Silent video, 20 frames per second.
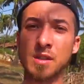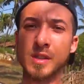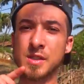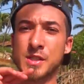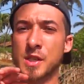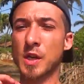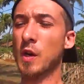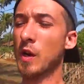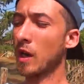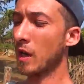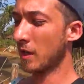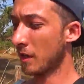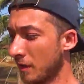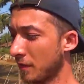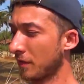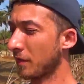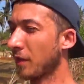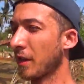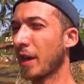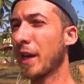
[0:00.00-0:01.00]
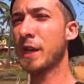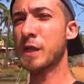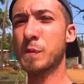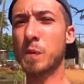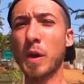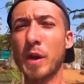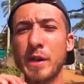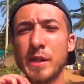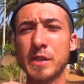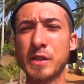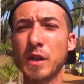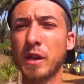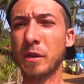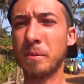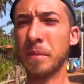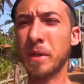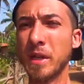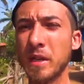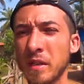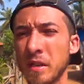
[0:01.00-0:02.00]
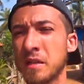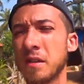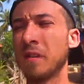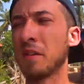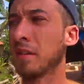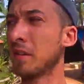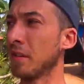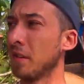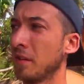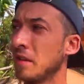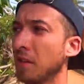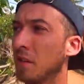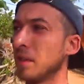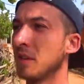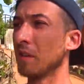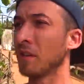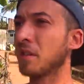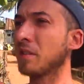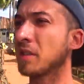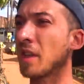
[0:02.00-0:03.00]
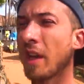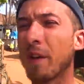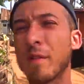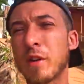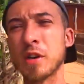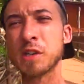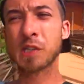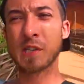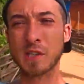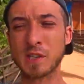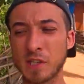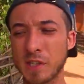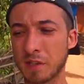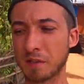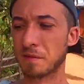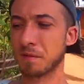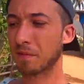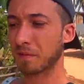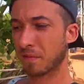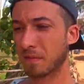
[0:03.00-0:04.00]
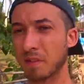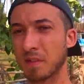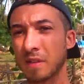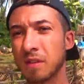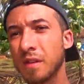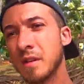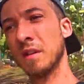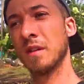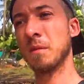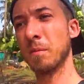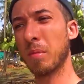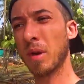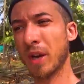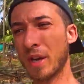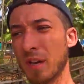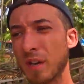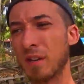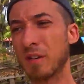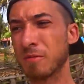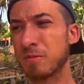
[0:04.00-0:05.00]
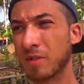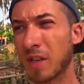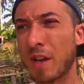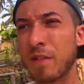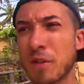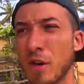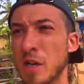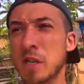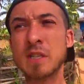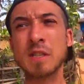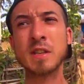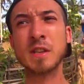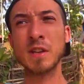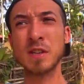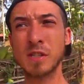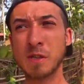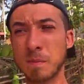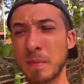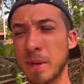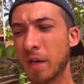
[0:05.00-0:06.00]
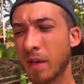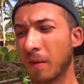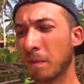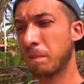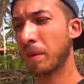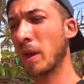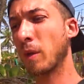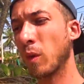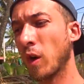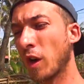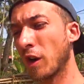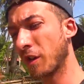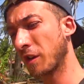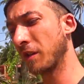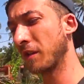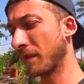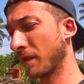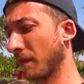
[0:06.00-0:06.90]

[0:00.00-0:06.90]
So uh, the next point is going to be diversity. But uh, diversity is a big, big word.